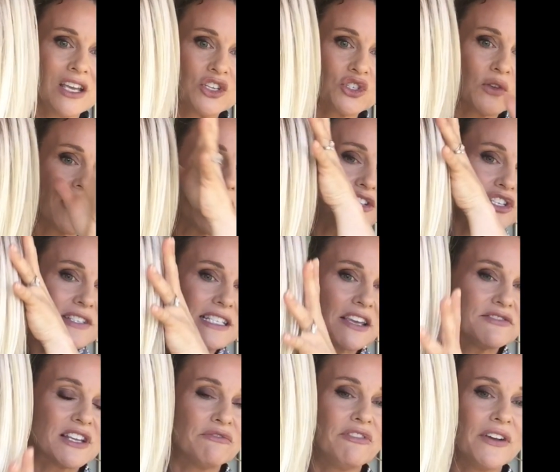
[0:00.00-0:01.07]
So that just
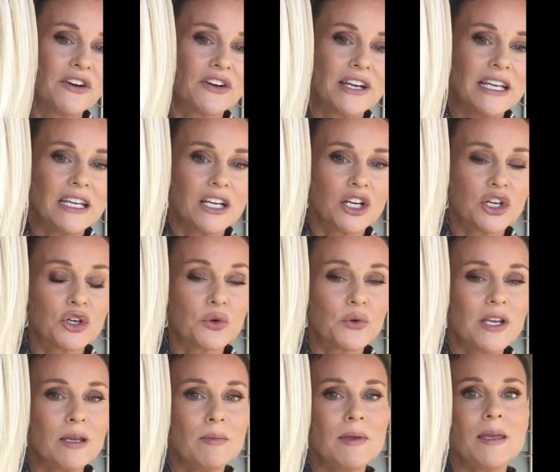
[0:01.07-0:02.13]
gives a very
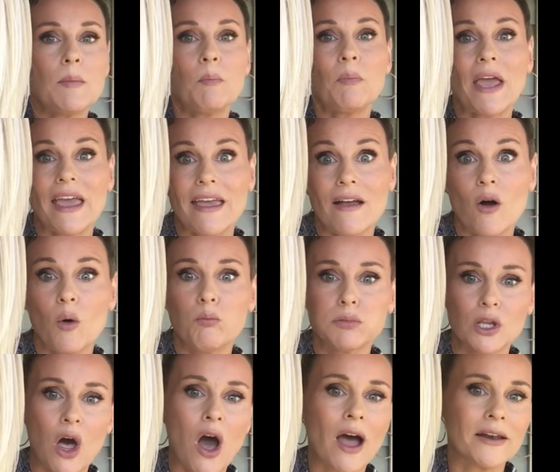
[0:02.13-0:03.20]
creamy, pale
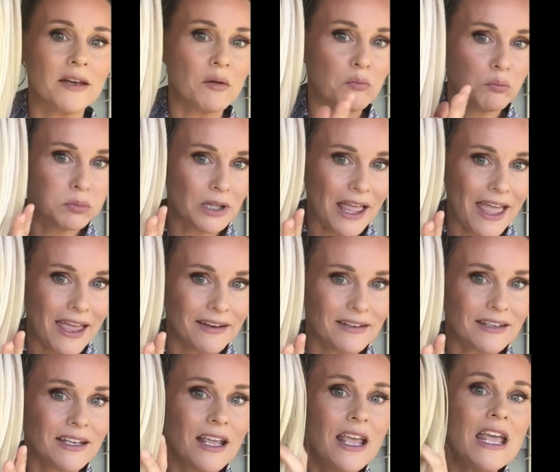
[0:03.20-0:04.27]
blonde
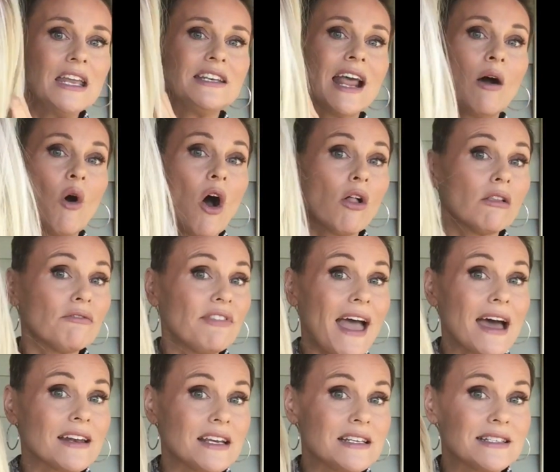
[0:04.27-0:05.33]
blend. Now all of
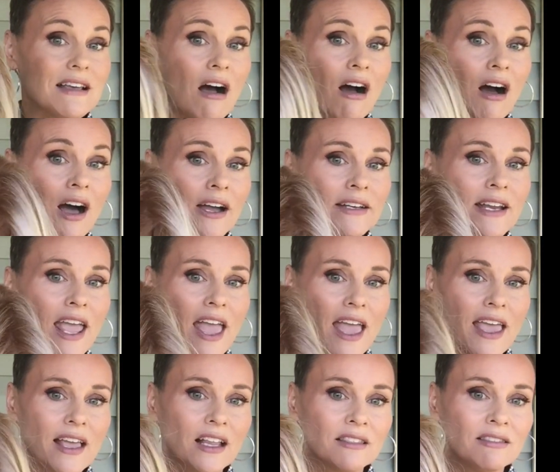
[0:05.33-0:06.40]
that is on
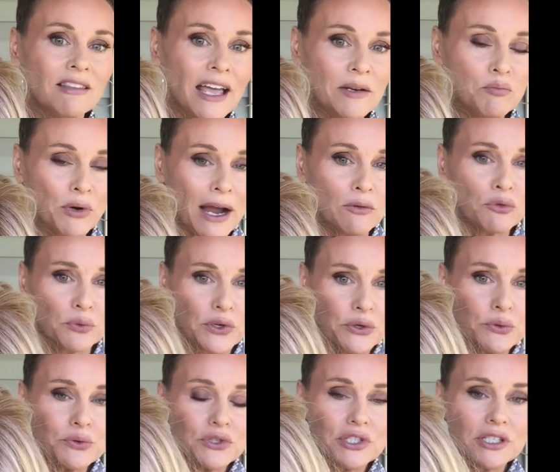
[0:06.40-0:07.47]
a light brown
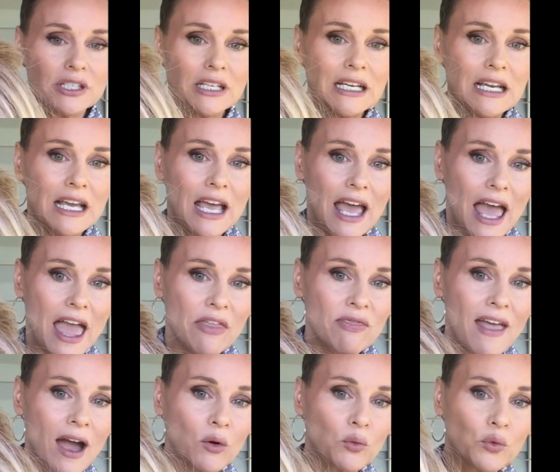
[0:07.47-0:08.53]
root
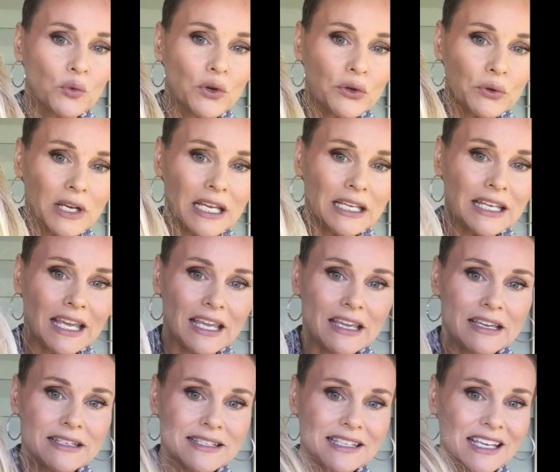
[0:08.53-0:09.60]
and that rooting
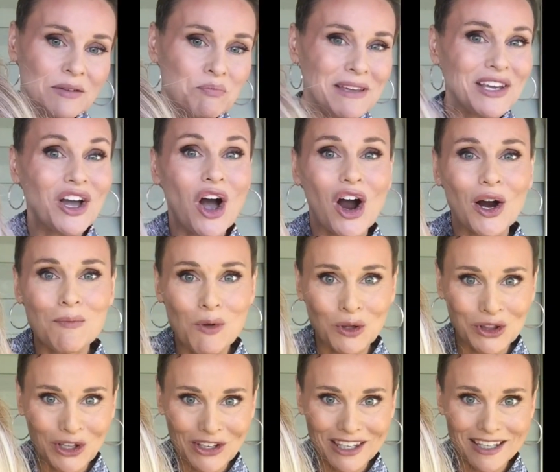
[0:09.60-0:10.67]
is can be caramel
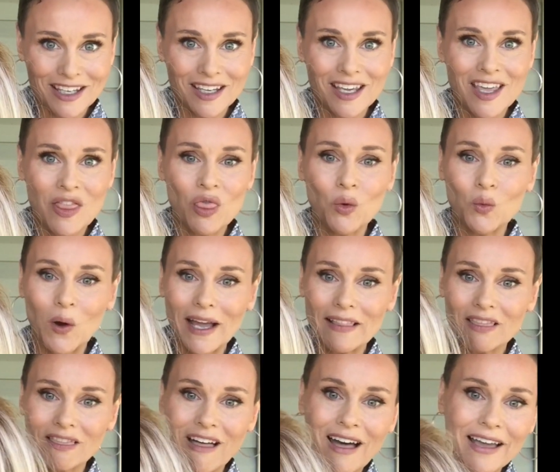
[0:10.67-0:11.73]
looking in the
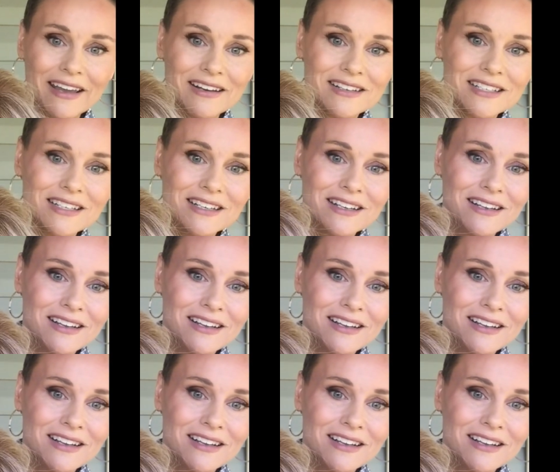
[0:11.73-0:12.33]
right light.